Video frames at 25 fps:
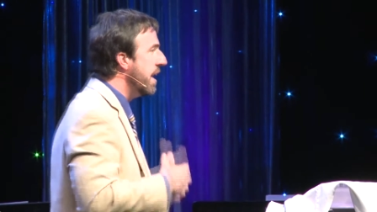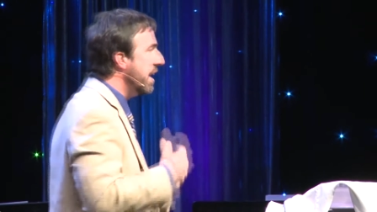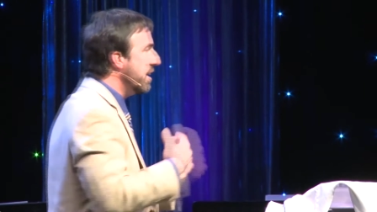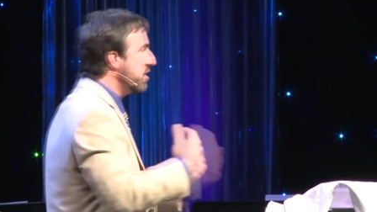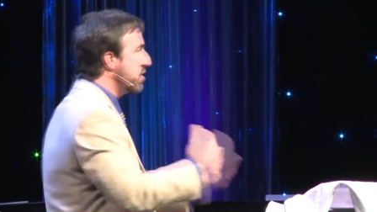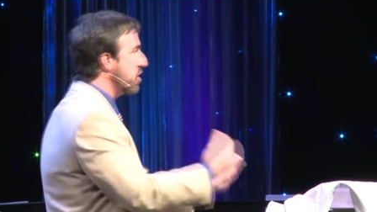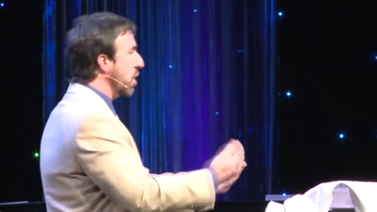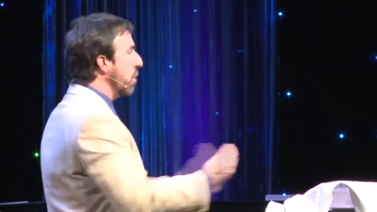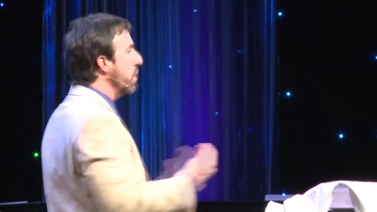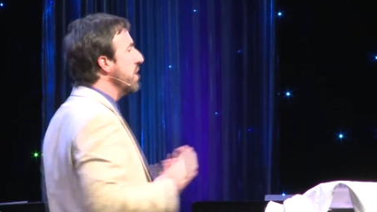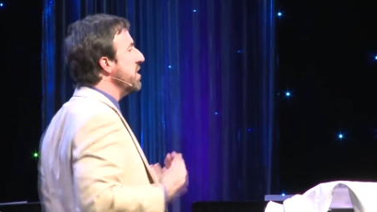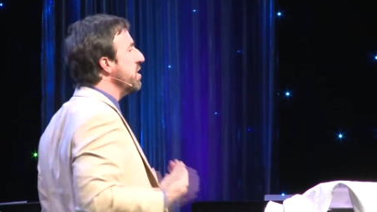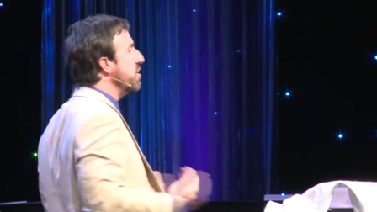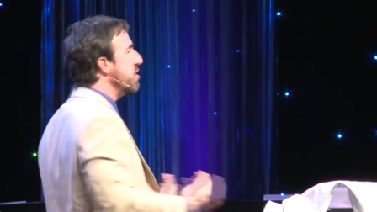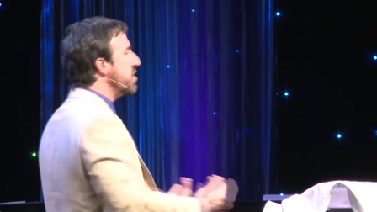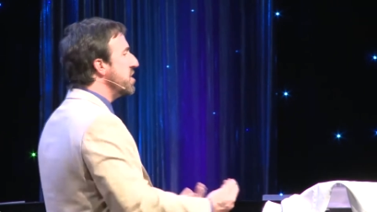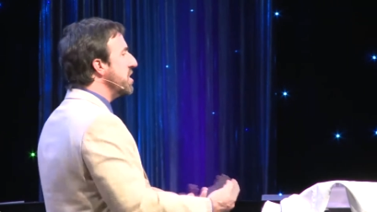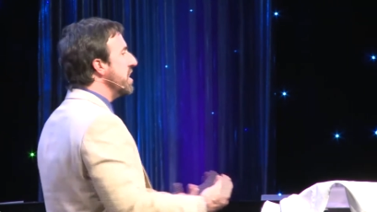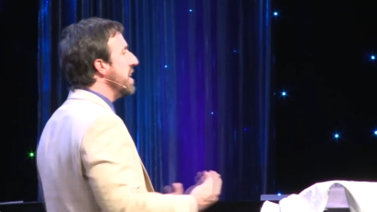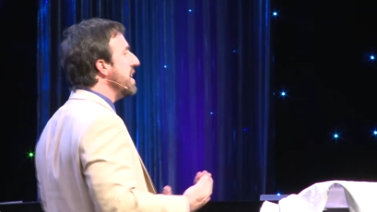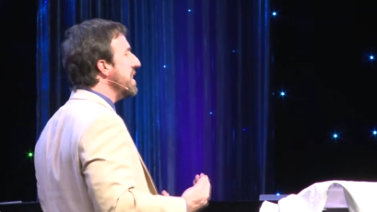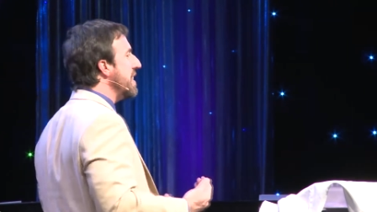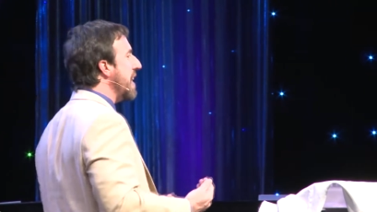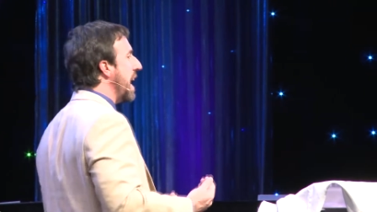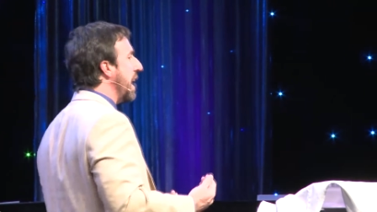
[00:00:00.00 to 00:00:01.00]
And so when you
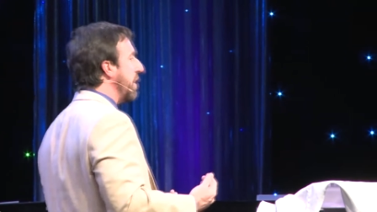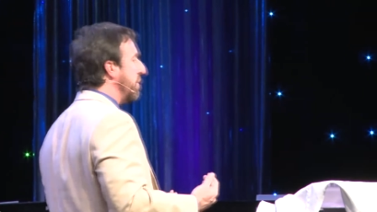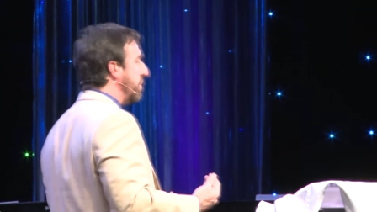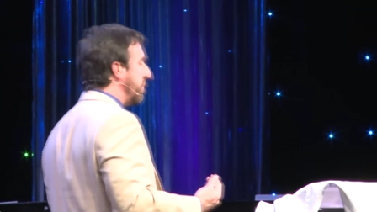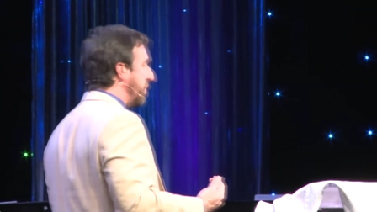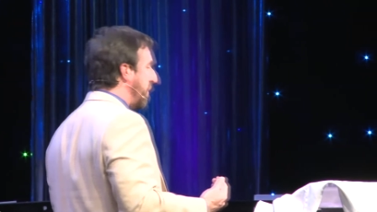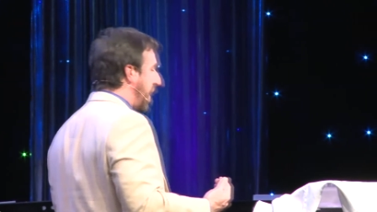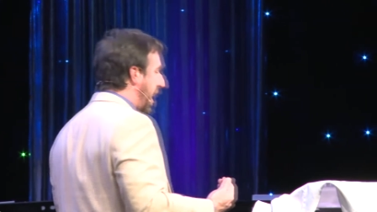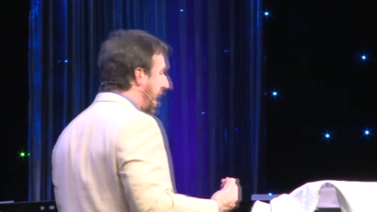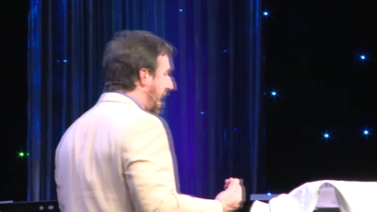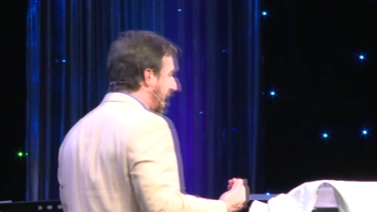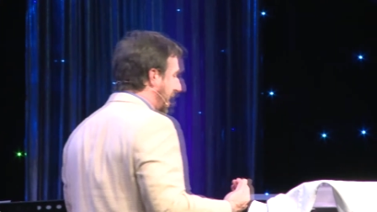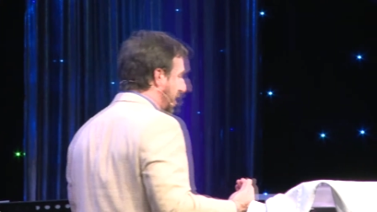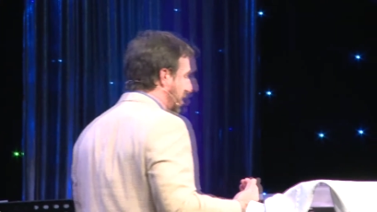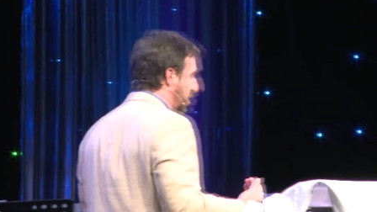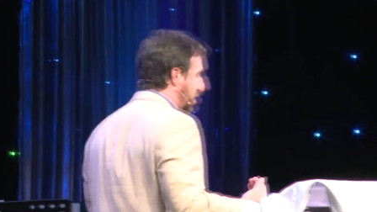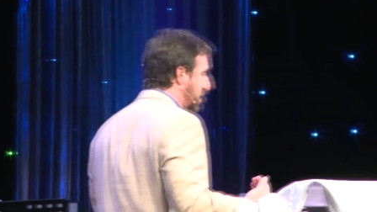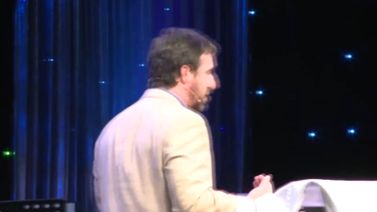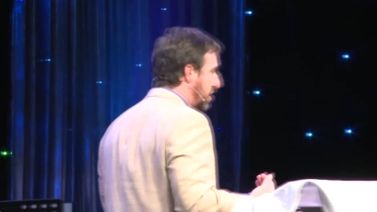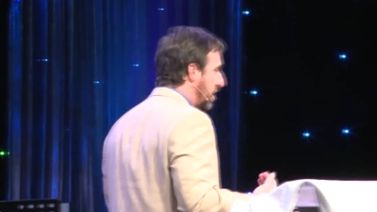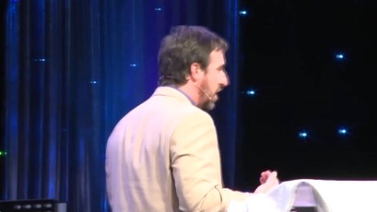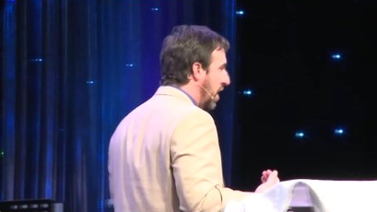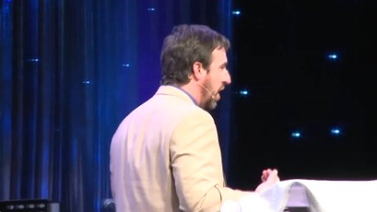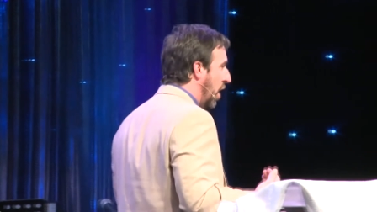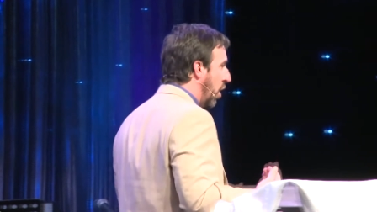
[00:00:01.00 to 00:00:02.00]
see that
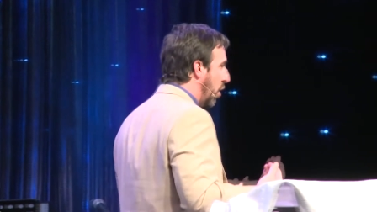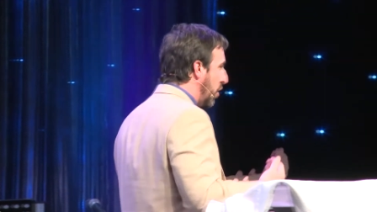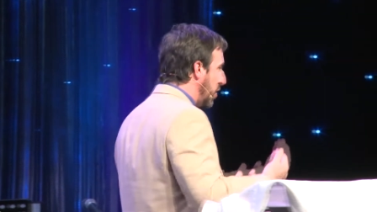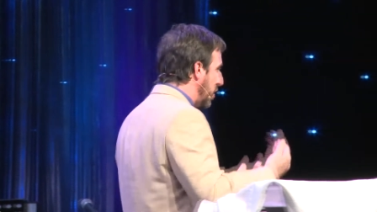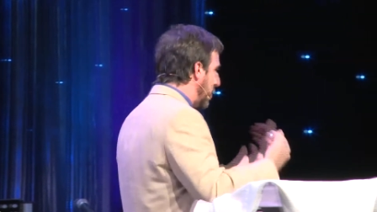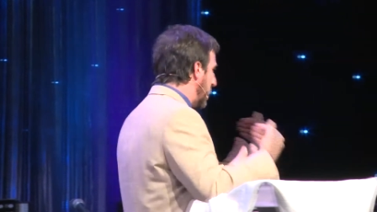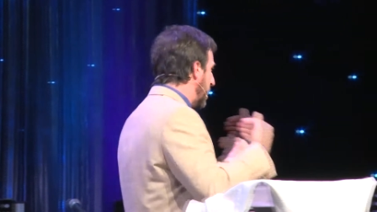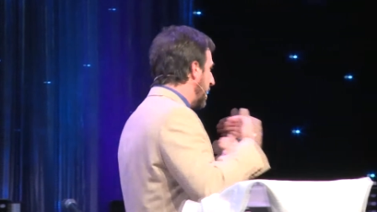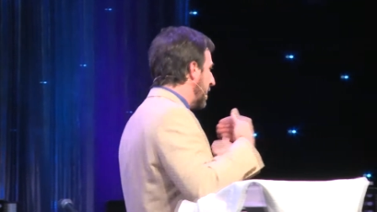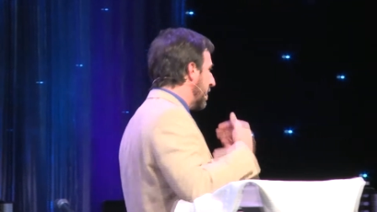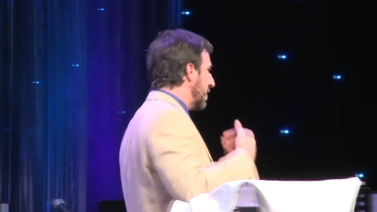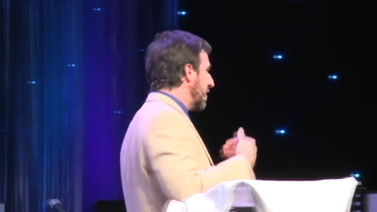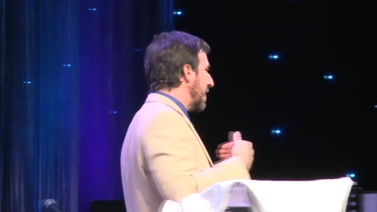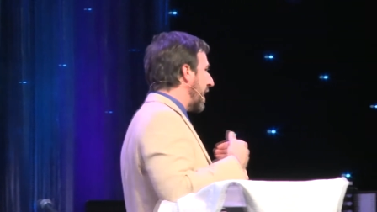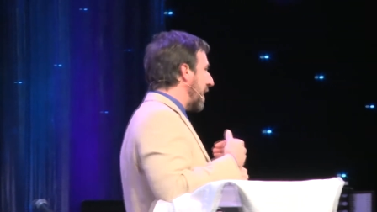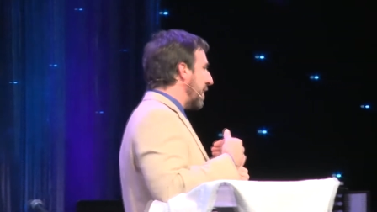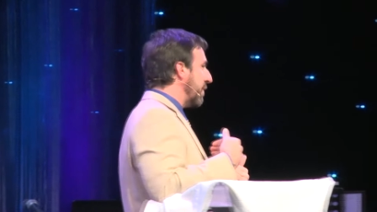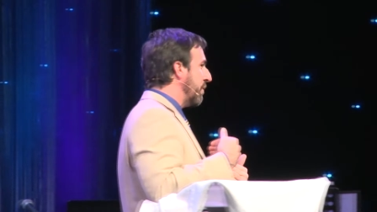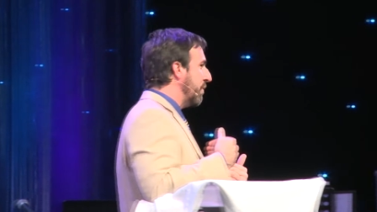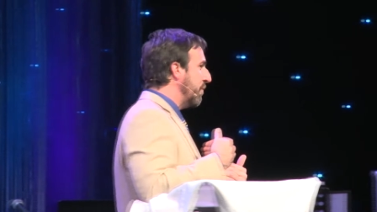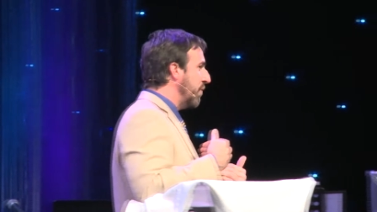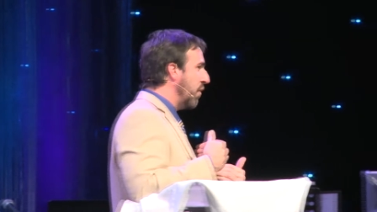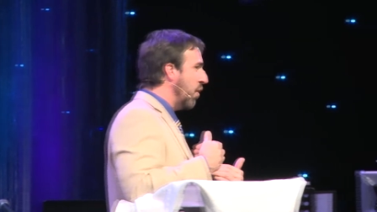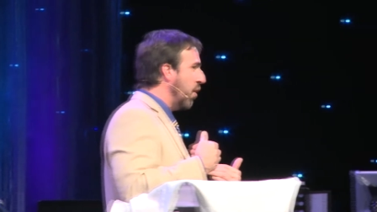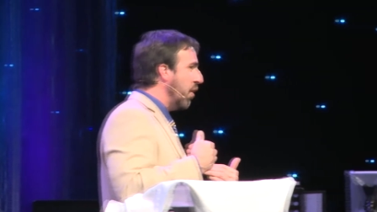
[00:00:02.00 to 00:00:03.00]
face or you hear that
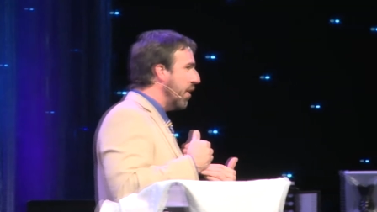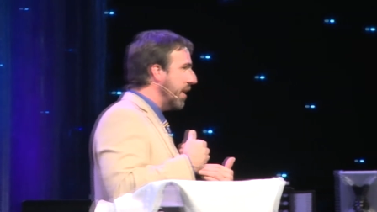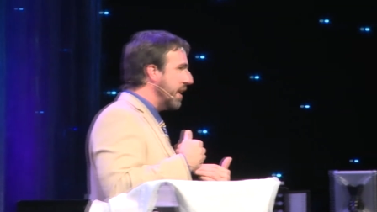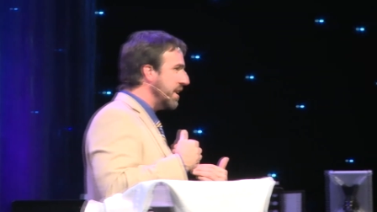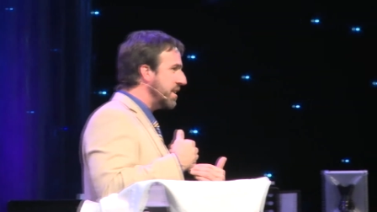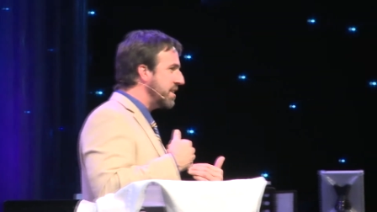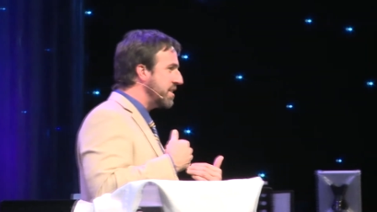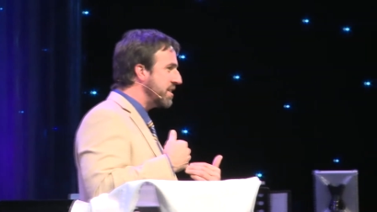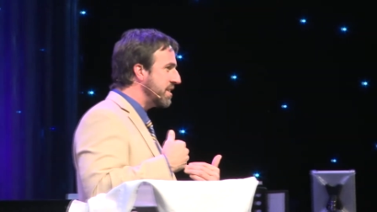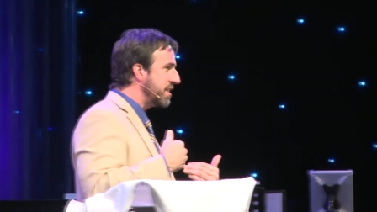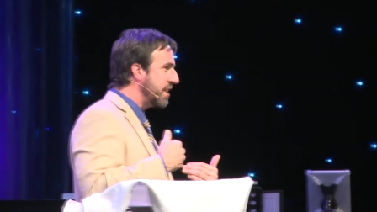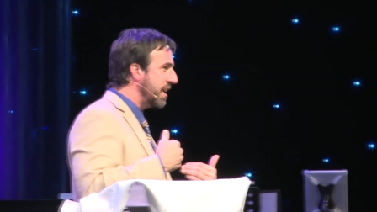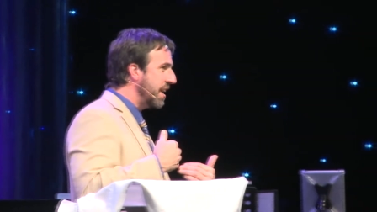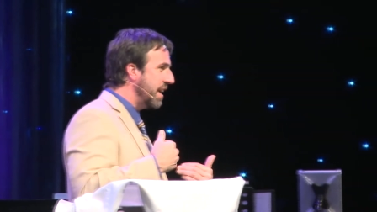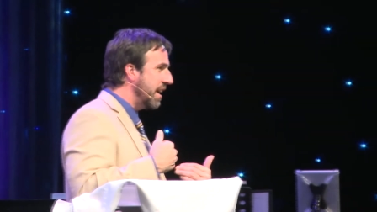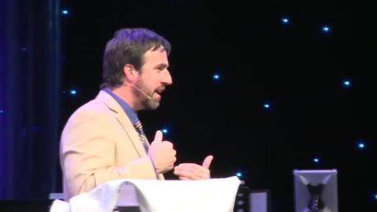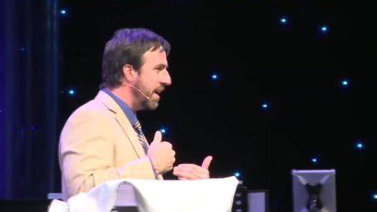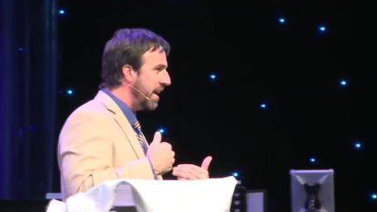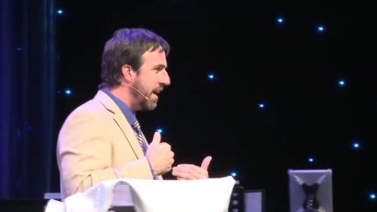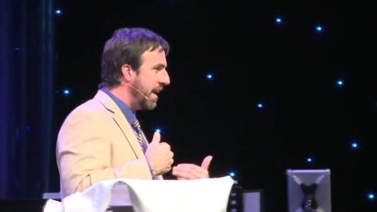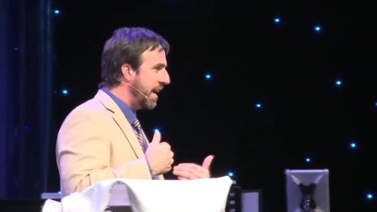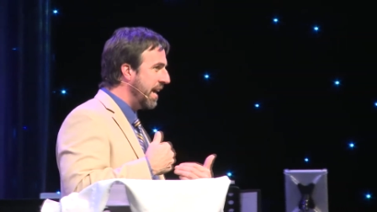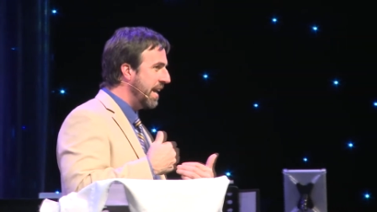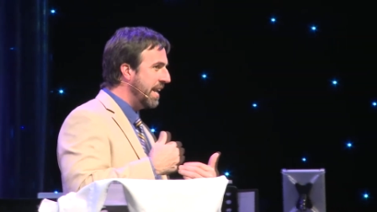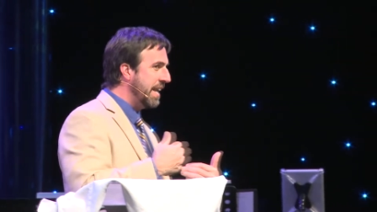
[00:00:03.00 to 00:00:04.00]
voice
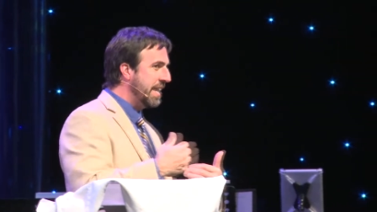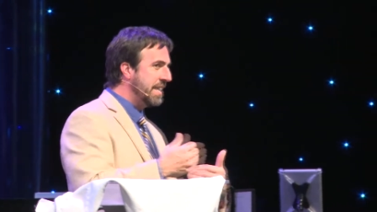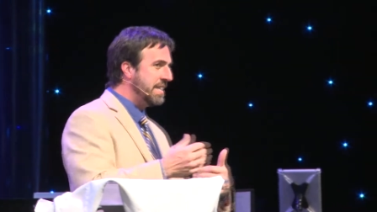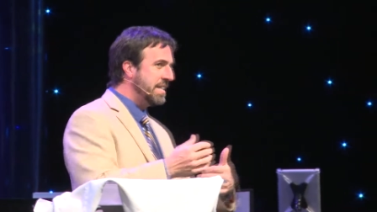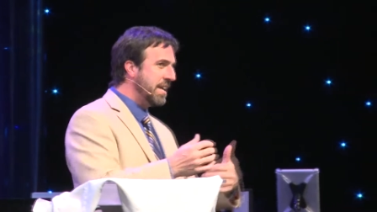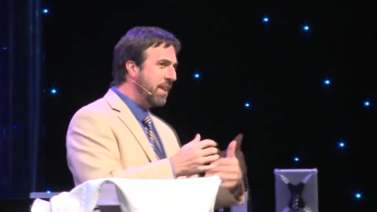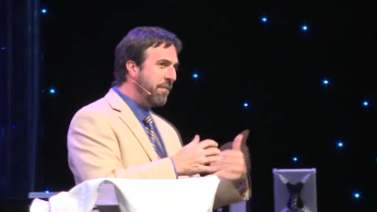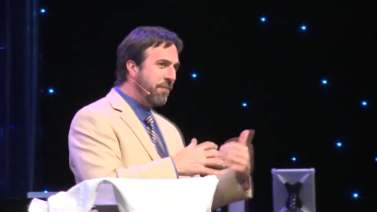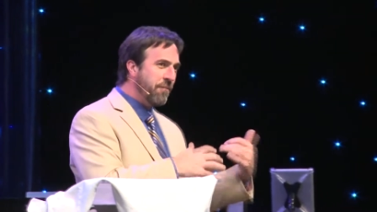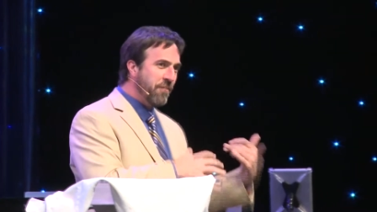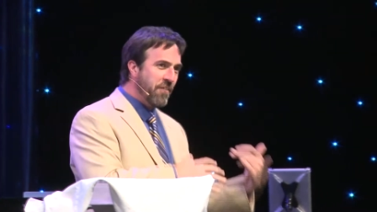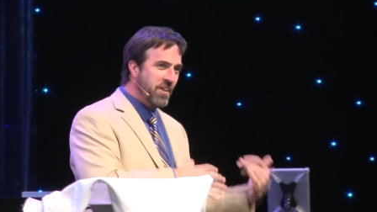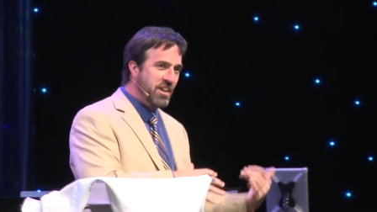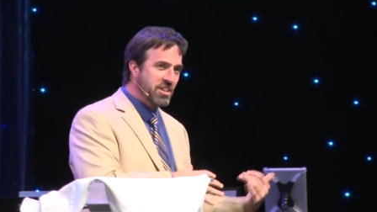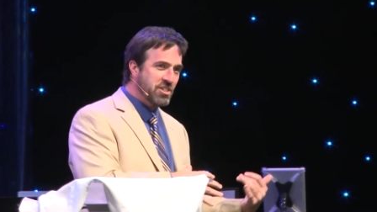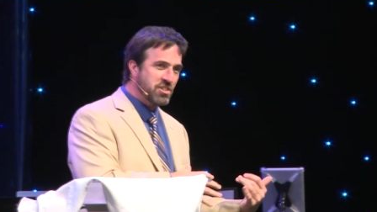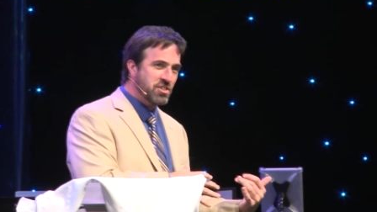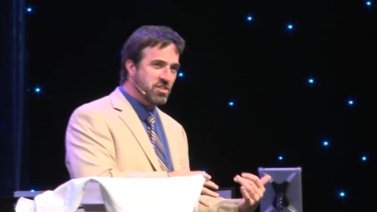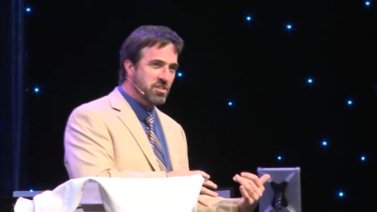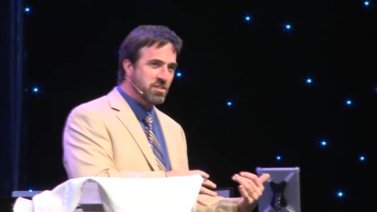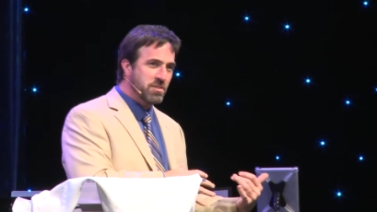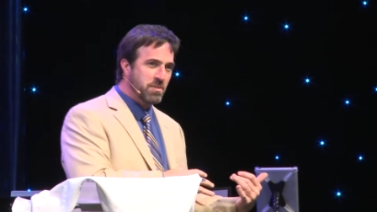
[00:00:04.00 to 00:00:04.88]
in a different